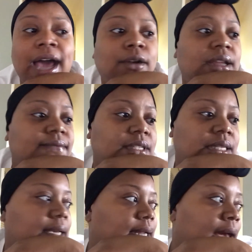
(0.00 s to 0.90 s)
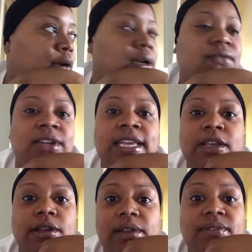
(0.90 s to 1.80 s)
I don't even see it. I don't even
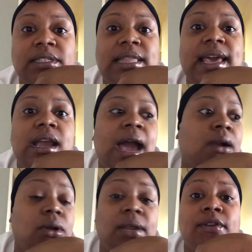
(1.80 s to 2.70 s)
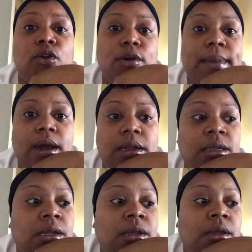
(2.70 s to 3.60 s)
hear it. If it's there, I don't even know about
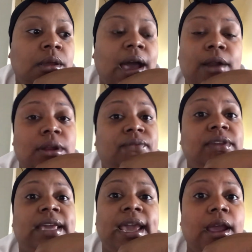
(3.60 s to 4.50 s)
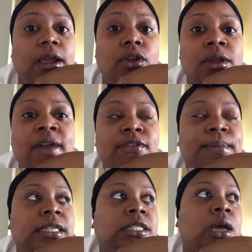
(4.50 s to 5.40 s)
it. I don't even care. You have to
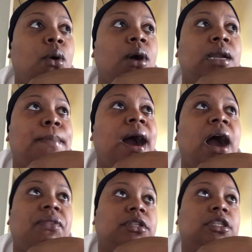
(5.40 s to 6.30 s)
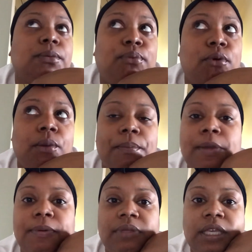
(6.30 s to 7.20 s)
be so unbothered to the point where
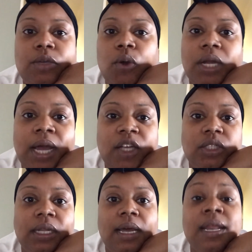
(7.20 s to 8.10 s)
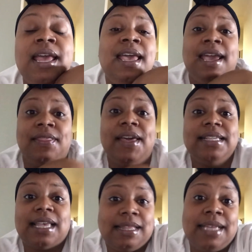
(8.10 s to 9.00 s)
people think you are nonchalant. And
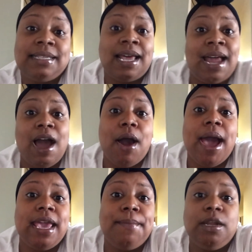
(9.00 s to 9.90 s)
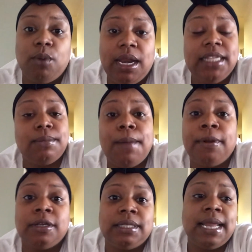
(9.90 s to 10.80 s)
that's kind of how I am anyway. That's my
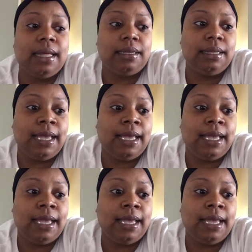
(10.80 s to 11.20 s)
personality.